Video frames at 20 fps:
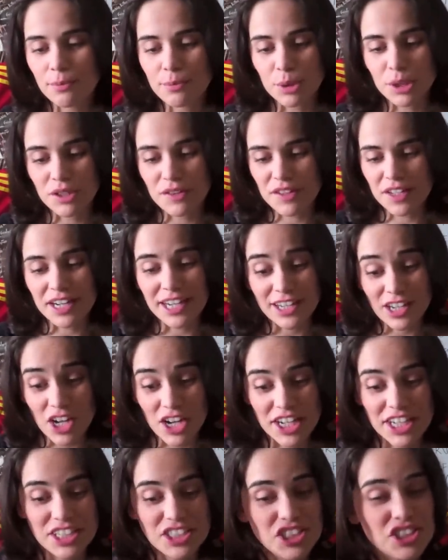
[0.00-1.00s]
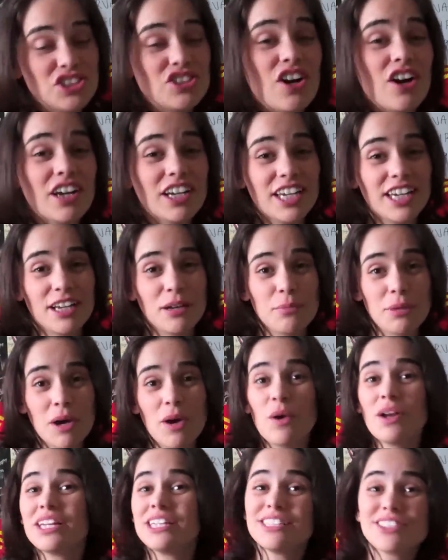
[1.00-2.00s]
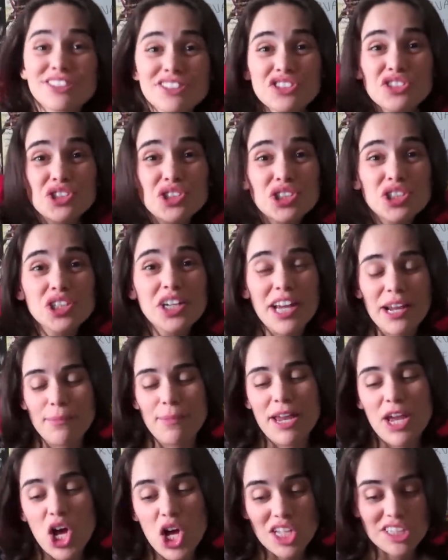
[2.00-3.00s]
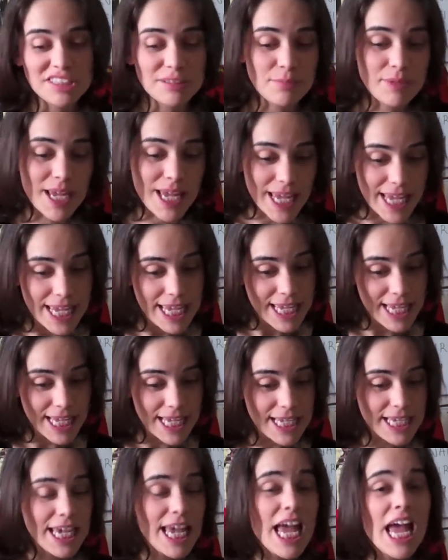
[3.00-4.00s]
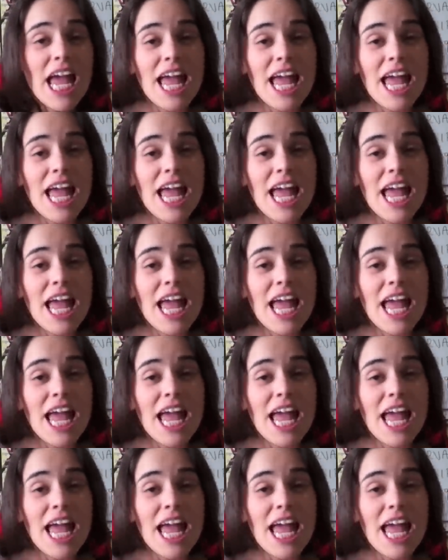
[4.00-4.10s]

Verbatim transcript: but then I got into talking about Easter and my awesome egg